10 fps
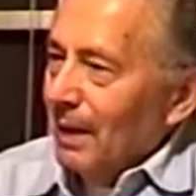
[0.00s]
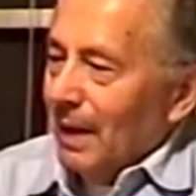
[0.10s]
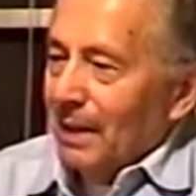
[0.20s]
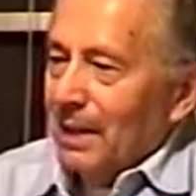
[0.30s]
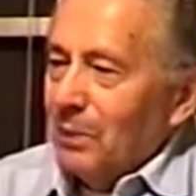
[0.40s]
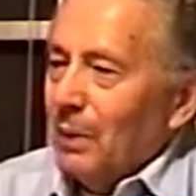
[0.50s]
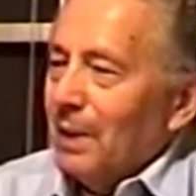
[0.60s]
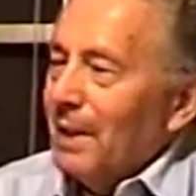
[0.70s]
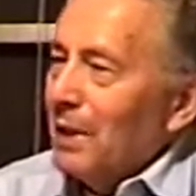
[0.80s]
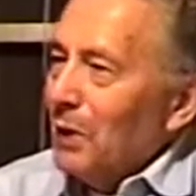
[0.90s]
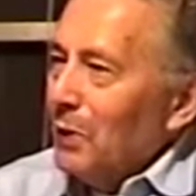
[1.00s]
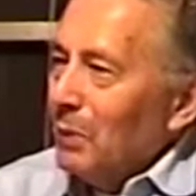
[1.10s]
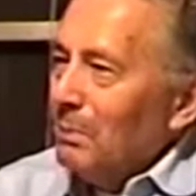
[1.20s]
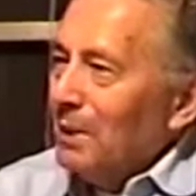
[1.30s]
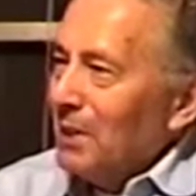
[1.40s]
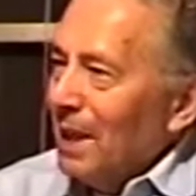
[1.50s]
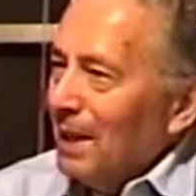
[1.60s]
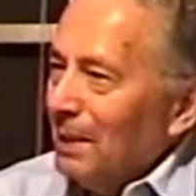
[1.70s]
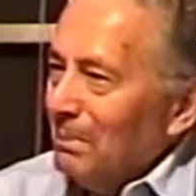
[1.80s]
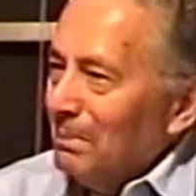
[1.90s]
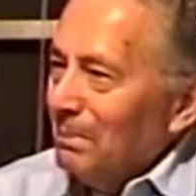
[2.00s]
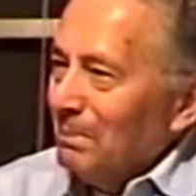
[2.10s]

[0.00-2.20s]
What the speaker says: and he wanted to go home to sell them